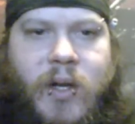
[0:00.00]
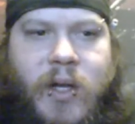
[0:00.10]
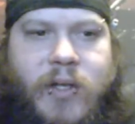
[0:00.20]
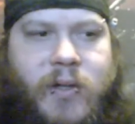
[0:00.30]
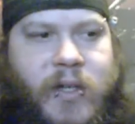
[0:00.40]

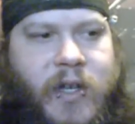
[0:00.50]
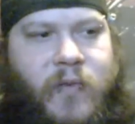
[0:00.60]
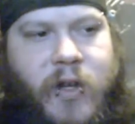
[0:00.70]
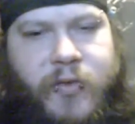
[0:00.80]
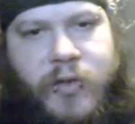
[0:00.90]
then I took that
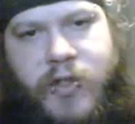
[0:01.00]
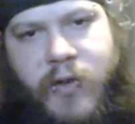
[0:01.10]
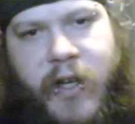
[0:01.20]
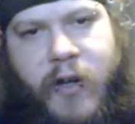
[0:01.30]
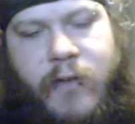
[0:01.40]
and ran it through a
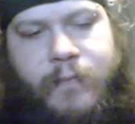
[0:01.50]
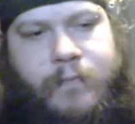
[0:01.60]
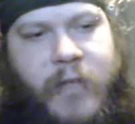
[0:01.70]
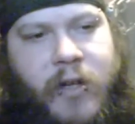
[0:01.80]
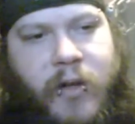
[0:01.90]
strainer,
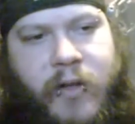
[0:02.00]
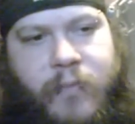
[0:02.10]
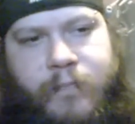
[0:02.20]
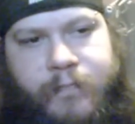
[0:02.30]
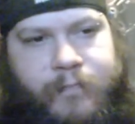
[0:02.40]
get all the